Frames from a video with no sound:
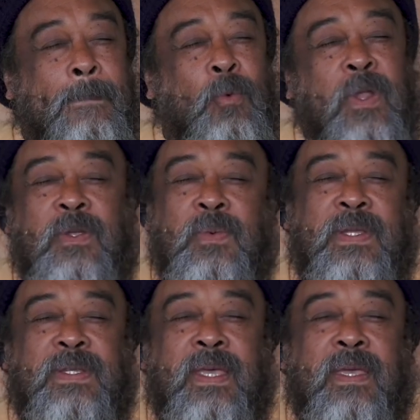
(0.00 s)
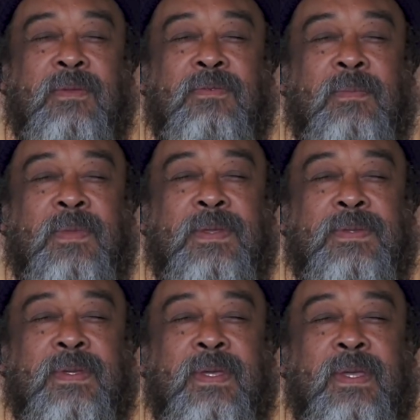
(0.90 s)
What are we taking from
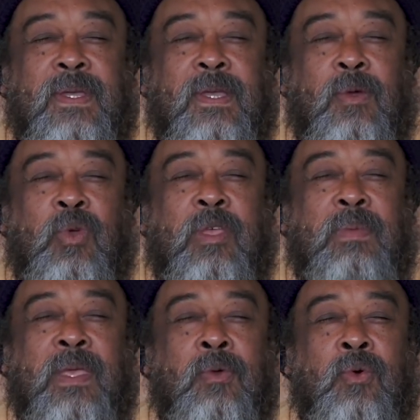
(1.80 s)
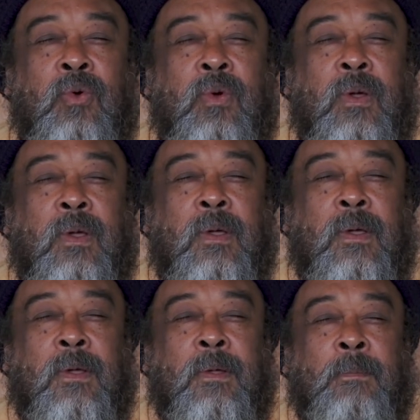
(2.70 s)
this? We being who?
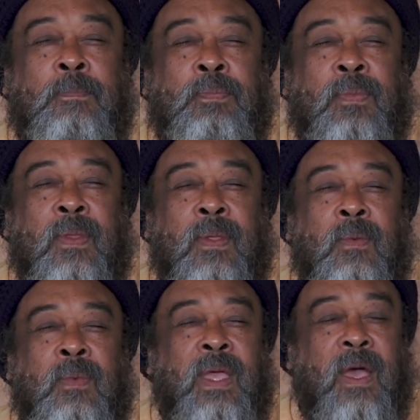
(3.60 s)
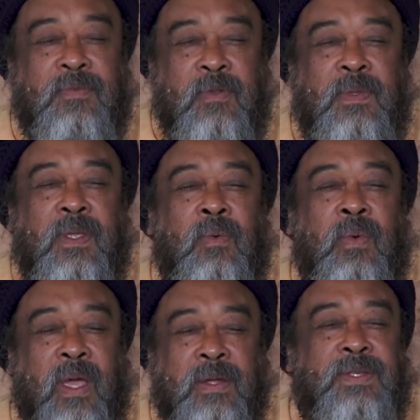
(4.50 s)
We have to be.
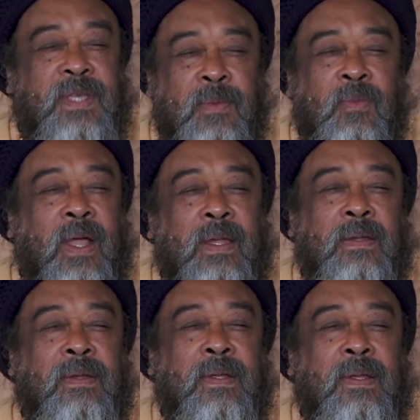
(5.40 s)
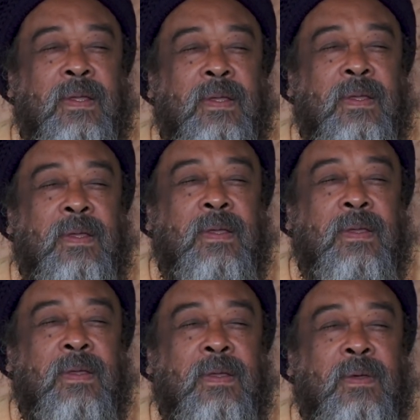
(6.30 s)
We are the same one.
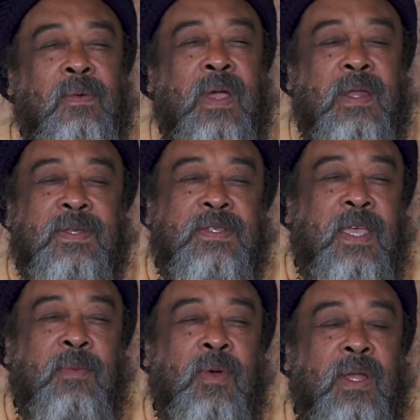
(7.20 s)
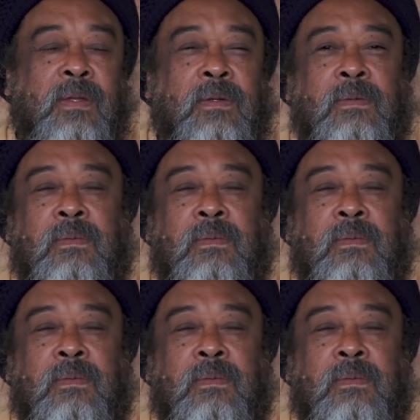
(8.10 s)
We are the same one